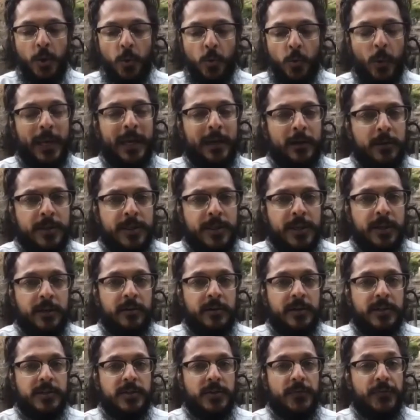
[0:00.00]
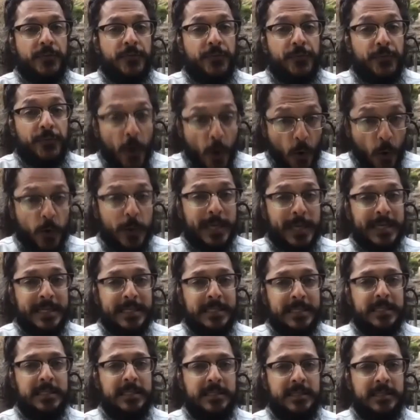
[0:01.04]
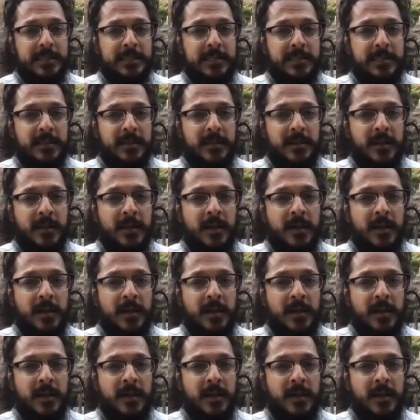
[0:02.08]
Where there is a focus